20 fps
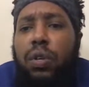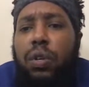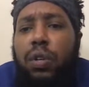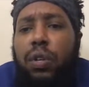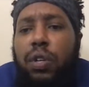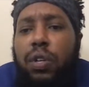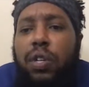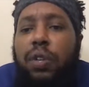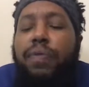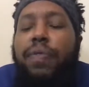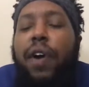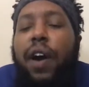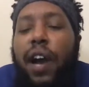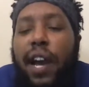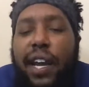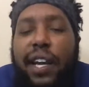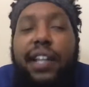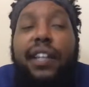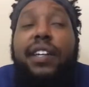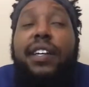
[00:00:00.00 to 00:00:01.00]

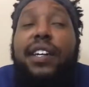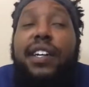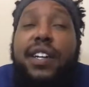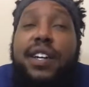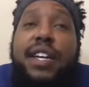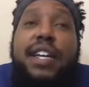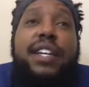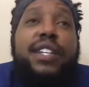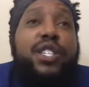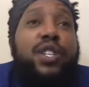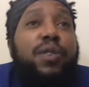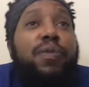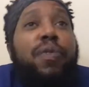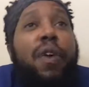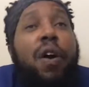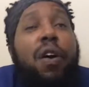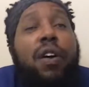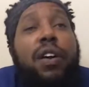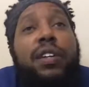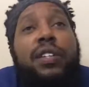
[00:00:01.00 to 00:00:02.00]
Tavares
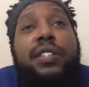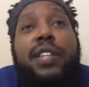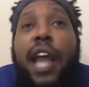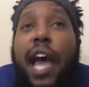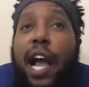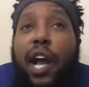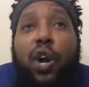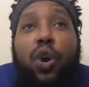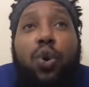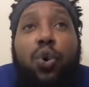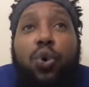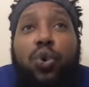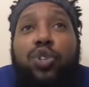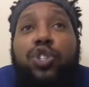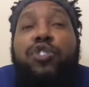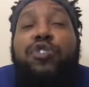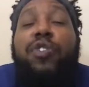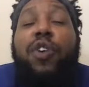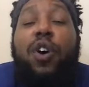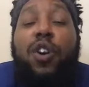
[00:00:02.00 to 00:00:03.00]
not cool.
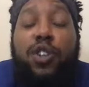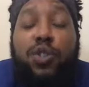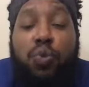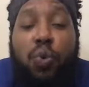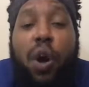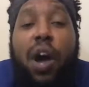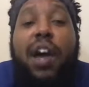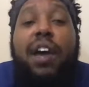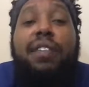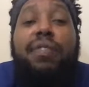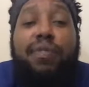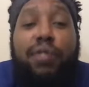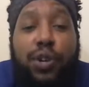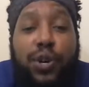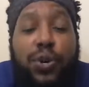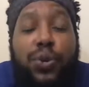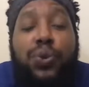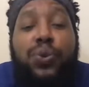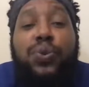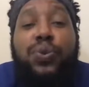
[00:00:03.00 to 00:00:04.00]
Tavares' wife
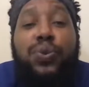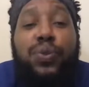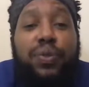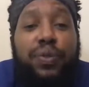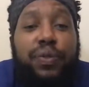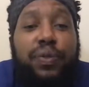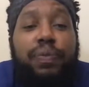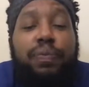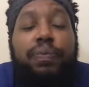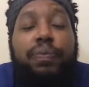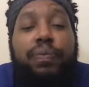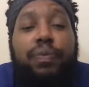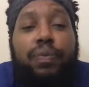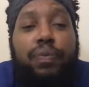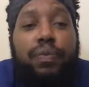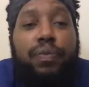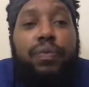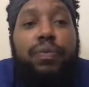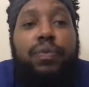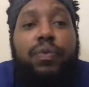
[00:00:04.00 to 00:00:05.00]
cool.
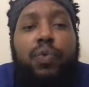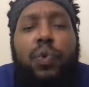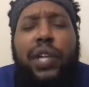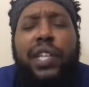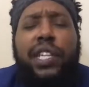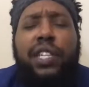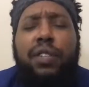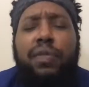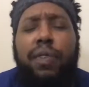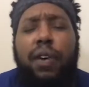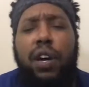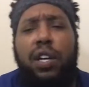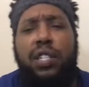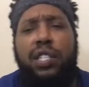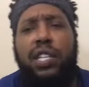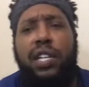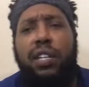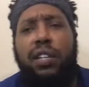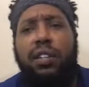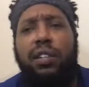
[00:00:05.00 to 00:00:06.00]
Wait, did
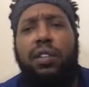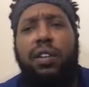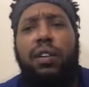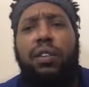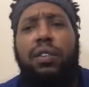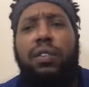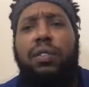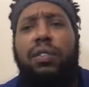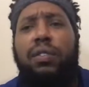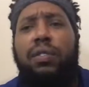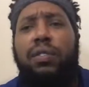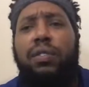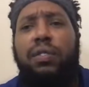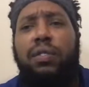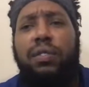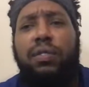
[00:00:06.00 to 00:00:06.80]
Tavares? Hold on.